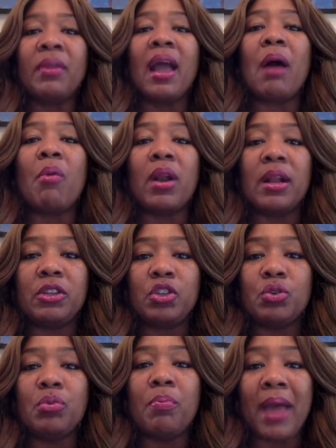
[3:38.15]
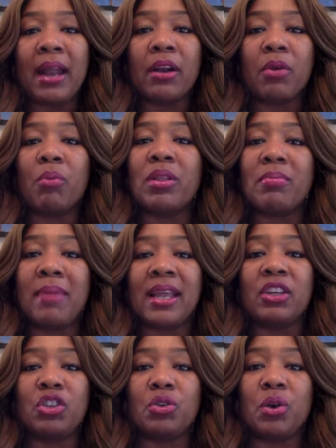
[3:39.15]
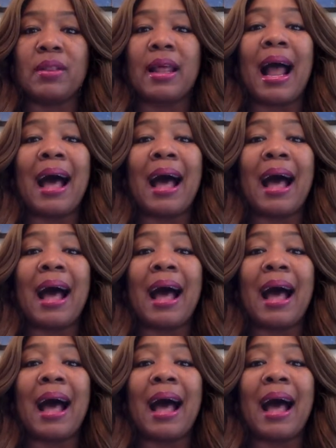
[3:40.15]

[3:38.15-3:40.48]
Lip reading: I want to do better with making sure that